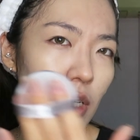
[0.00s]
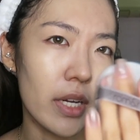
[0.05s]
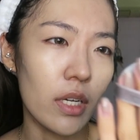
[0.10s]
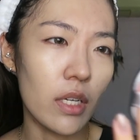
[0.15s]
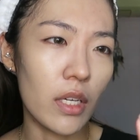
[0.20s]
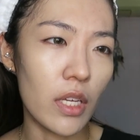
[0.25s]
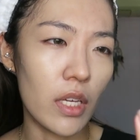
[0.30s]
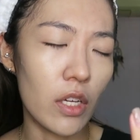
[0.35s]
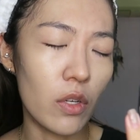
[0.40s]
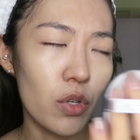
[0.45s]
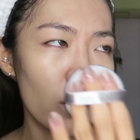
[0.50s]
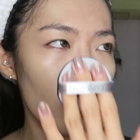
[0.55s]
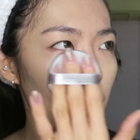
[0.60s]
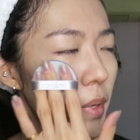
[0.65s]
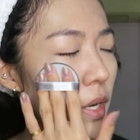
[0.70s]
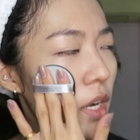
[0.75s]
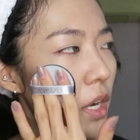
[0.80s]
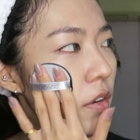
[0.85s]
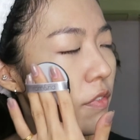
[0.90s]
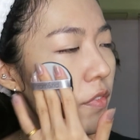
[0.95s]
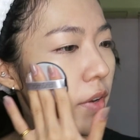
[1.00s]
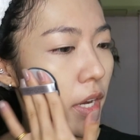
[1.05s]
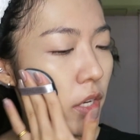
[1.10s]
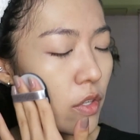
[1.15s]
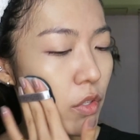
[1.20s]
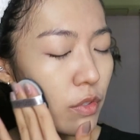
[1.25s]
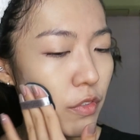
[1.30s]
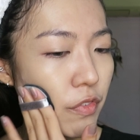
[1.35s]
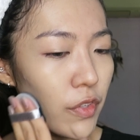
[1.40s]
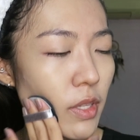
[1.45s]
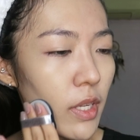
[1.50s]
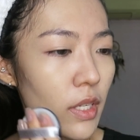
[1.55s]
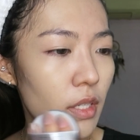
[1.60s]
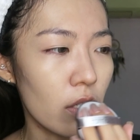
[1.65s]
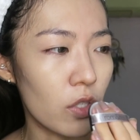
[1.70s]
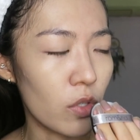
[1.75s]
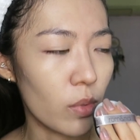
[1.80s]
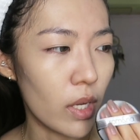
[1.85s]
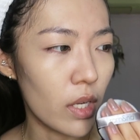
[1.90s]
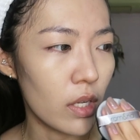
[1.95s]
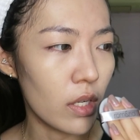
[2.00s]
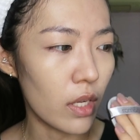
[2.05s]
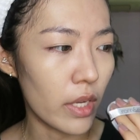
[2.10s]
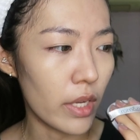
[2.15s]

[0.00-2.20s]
like the cushion puff, I do feel like this one,